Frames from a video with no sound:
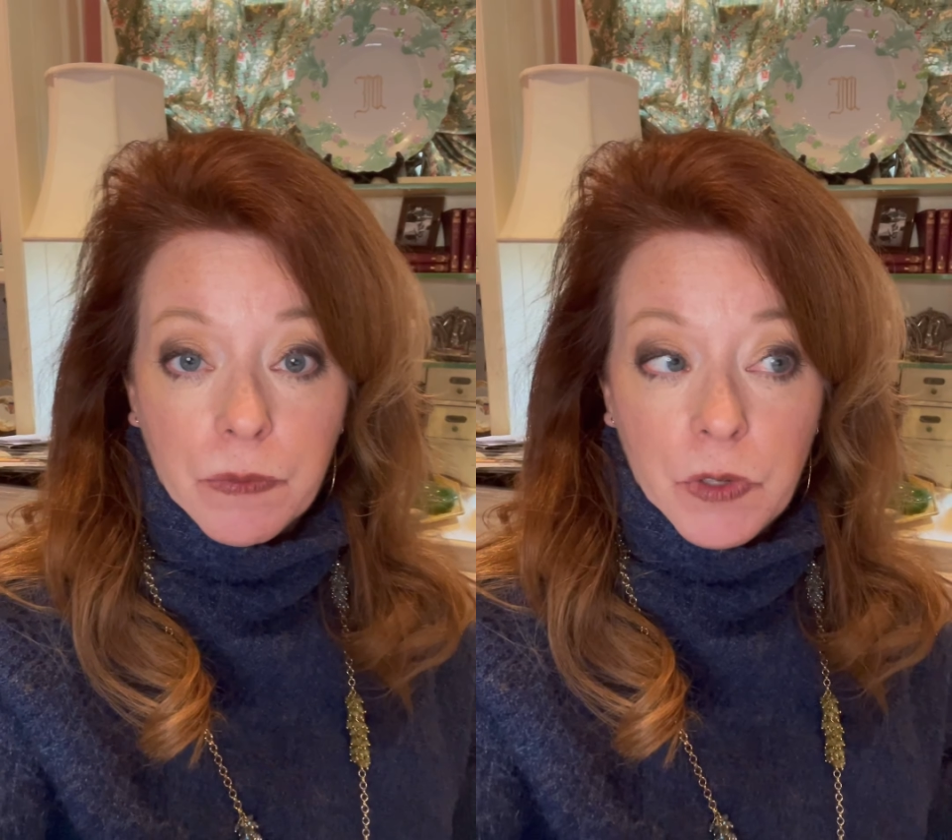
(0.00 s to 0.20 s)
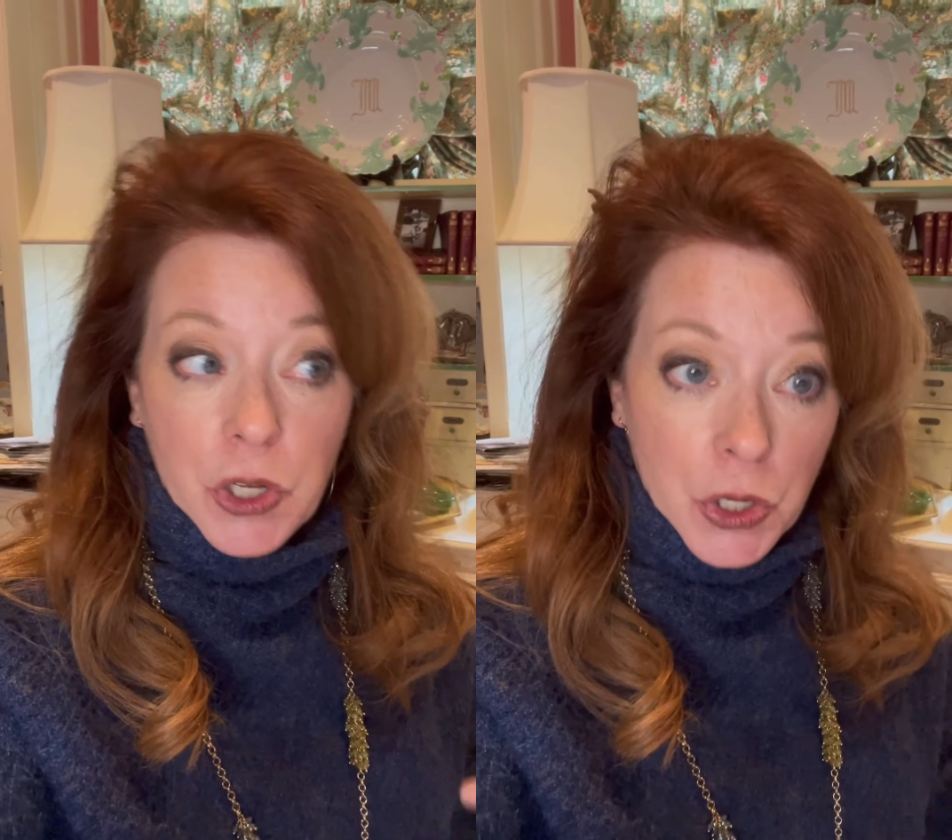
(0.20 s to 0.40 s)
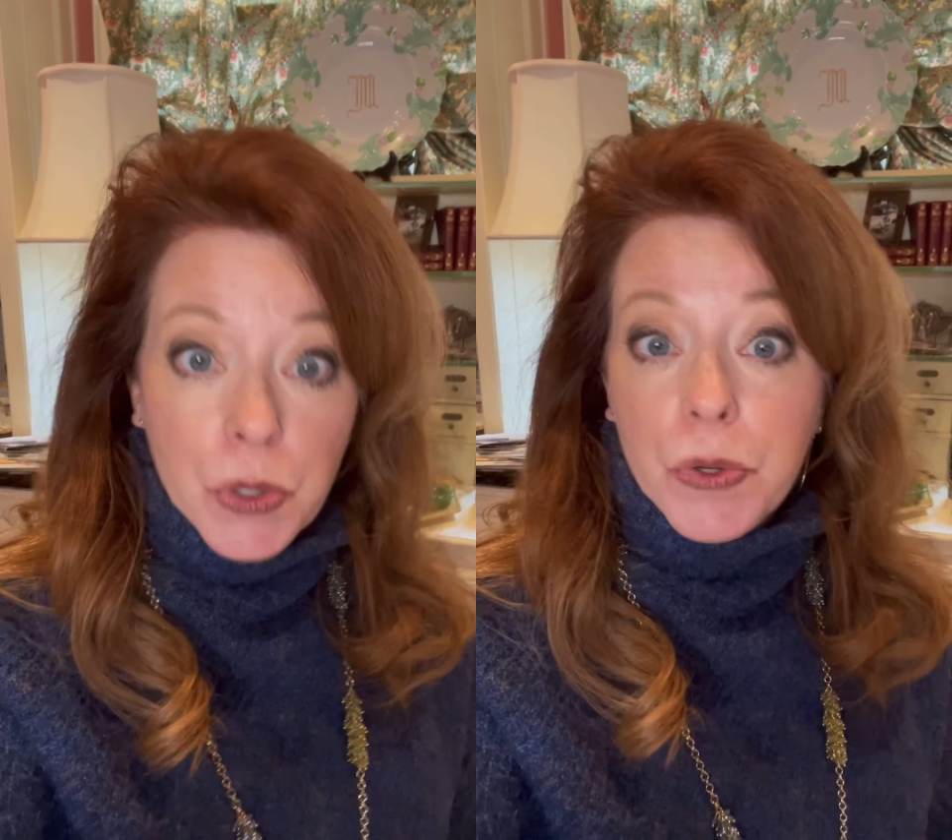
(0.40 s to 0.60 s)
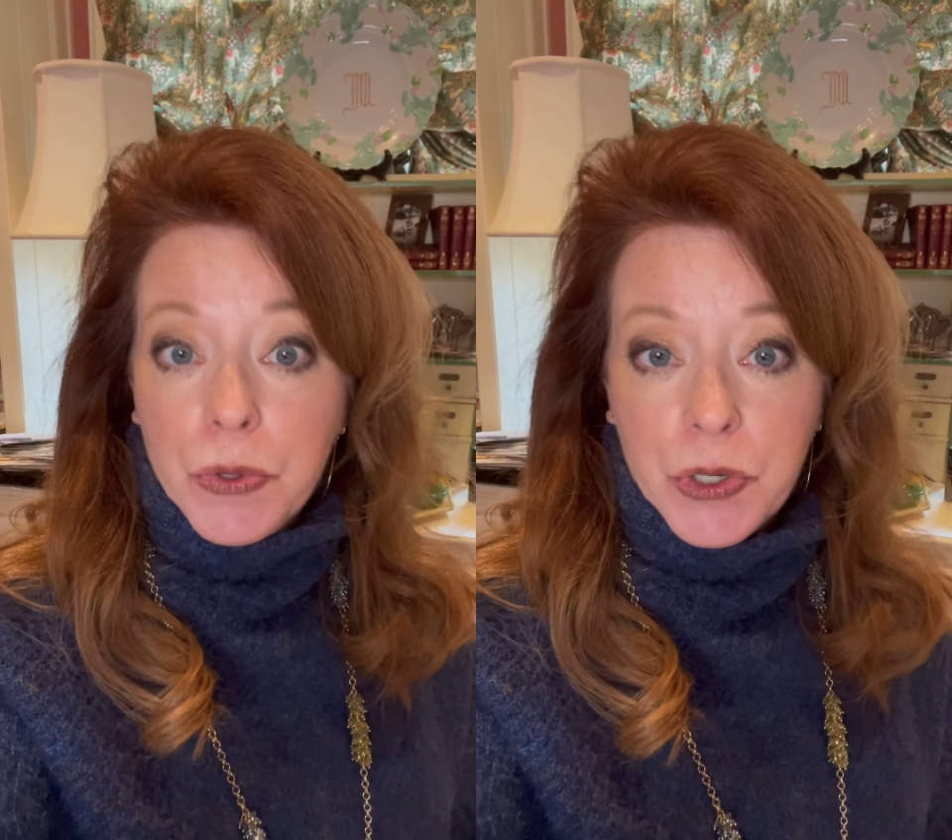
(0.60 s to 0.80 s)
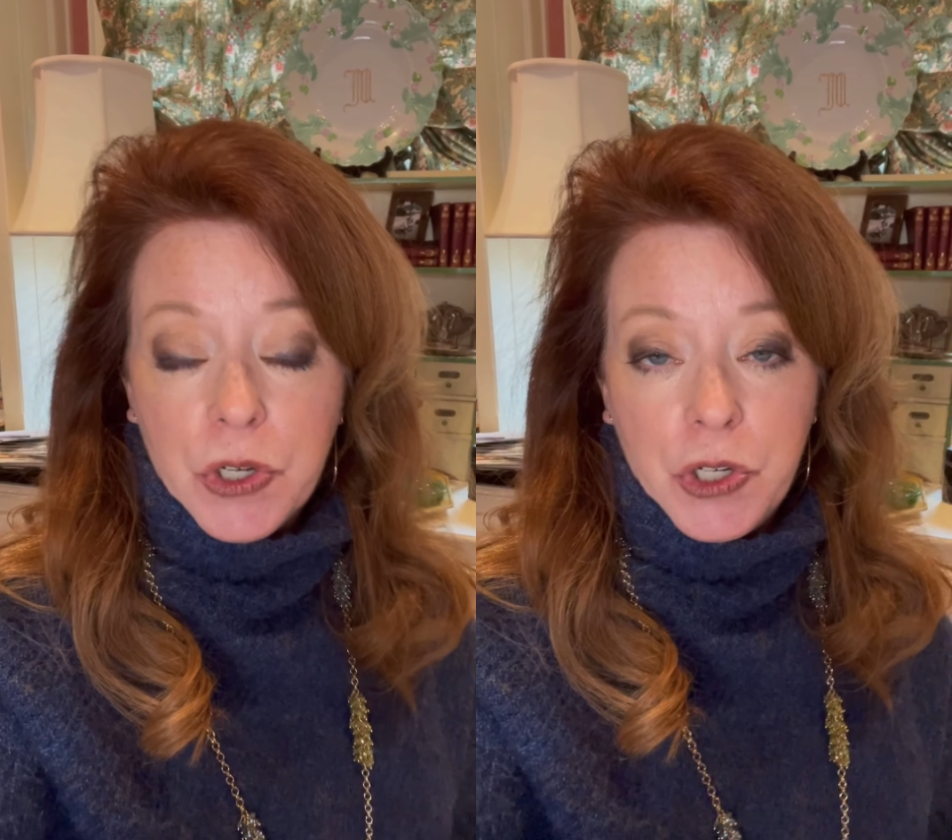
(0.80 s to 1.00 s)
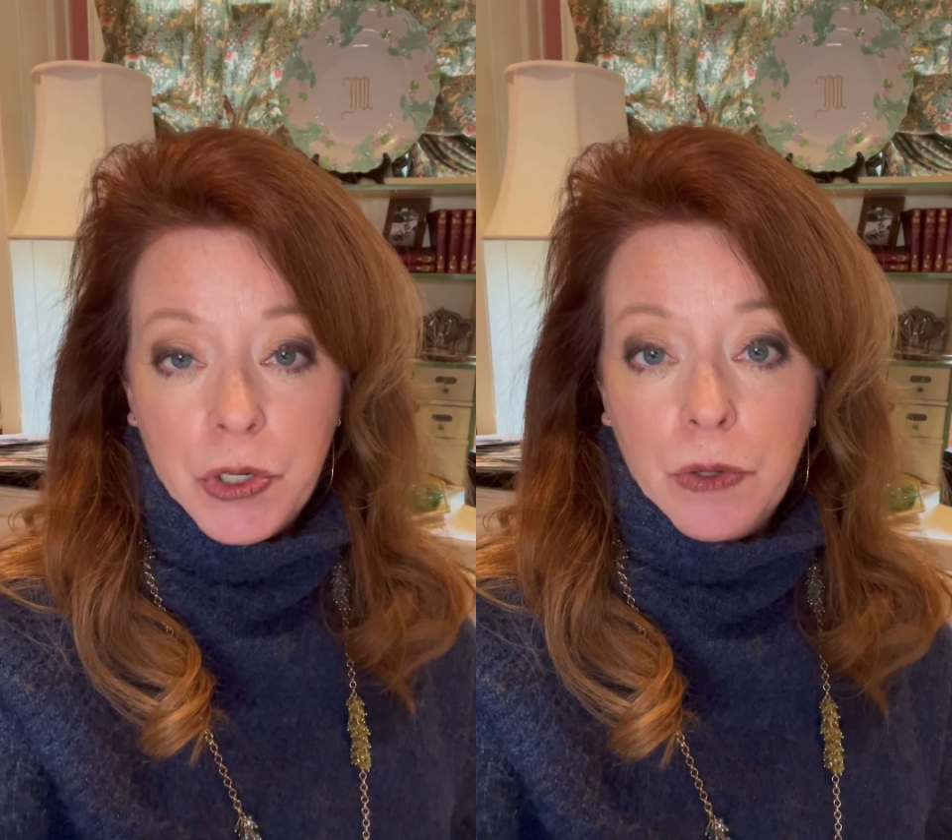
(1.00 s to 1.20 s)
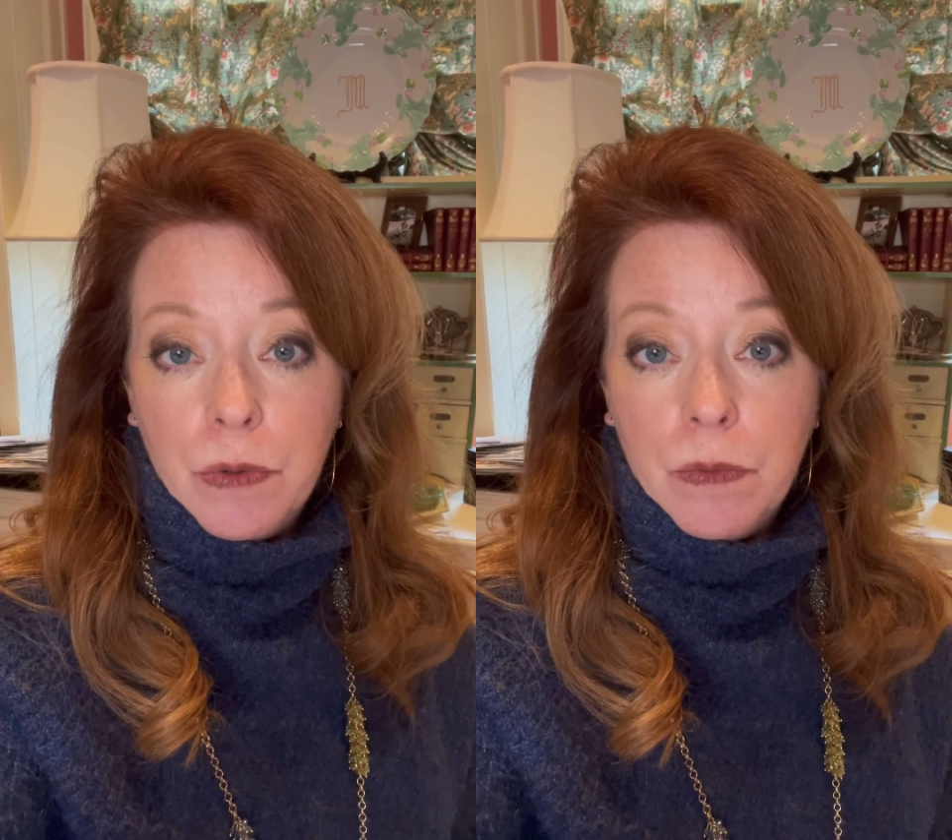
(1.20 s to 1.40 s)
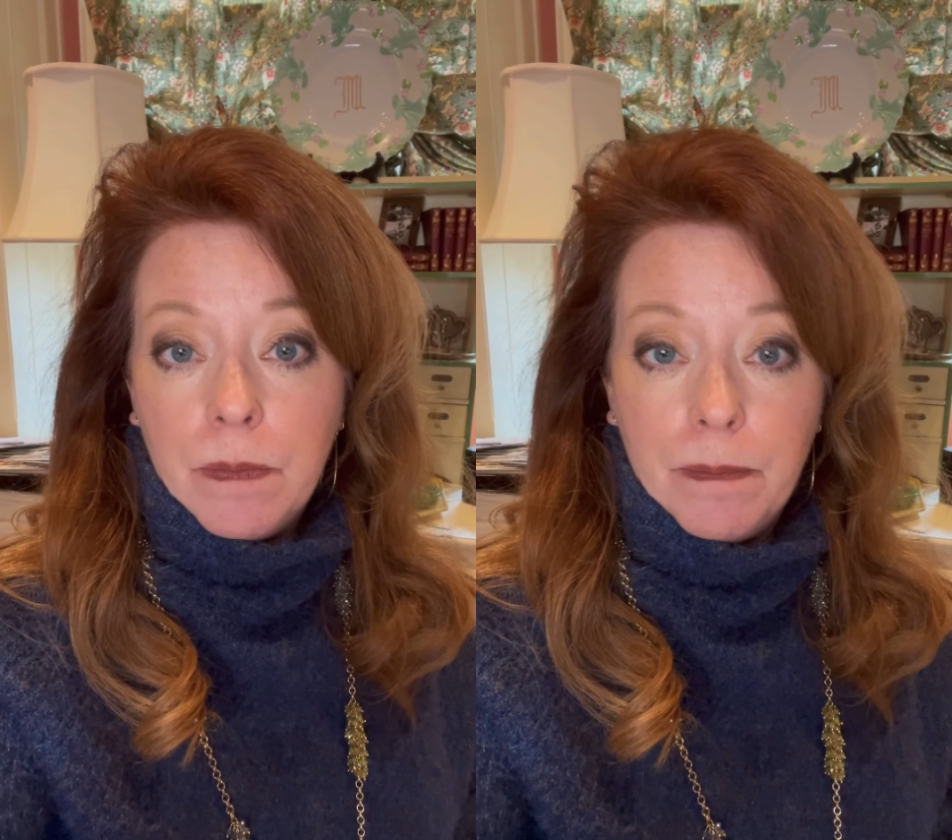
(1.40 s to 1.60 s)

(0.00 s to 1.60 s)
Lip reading: used to,